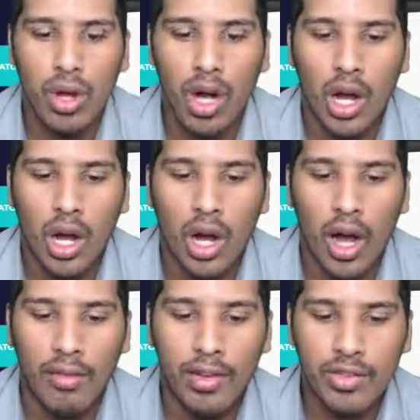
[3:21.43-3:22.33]

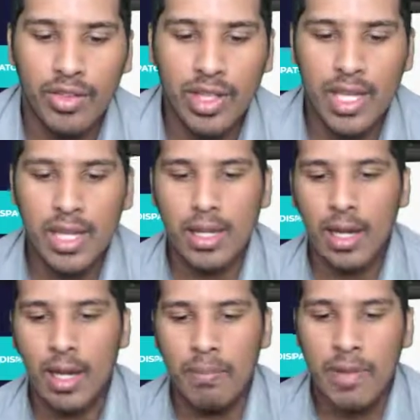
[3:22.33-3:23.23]
Obviously,
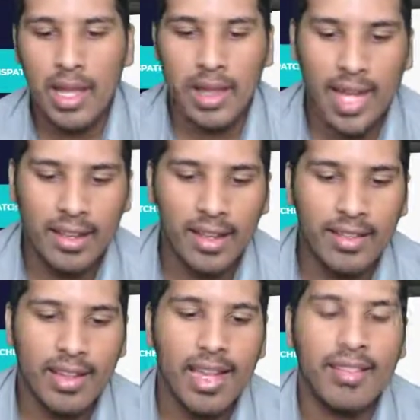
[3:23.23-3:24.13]
that
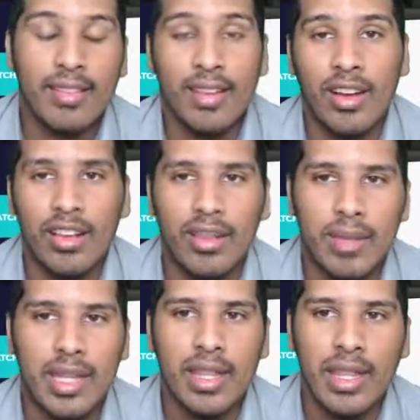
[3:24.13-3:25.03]
doesn't necessarily
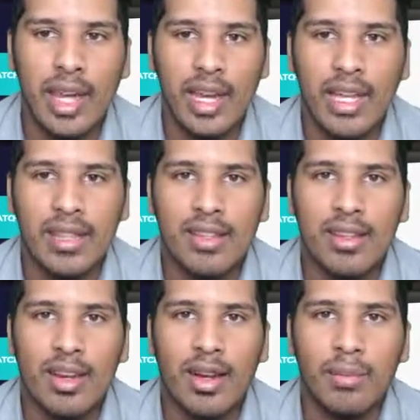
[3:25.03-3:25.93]
mean that it's
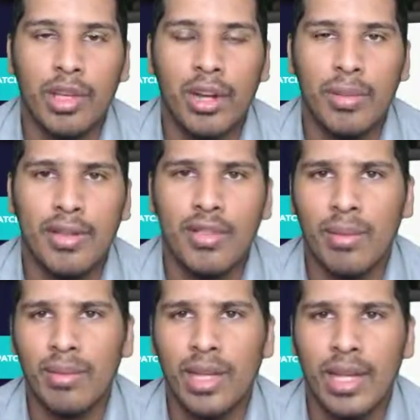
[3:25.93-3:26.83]
going to be
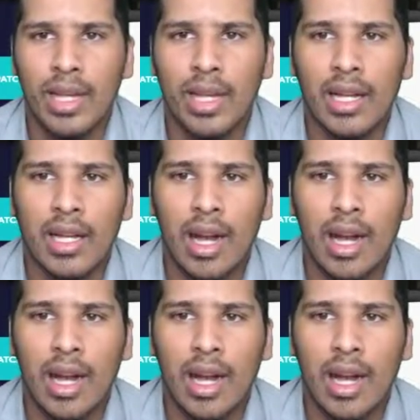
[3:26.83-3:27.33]
something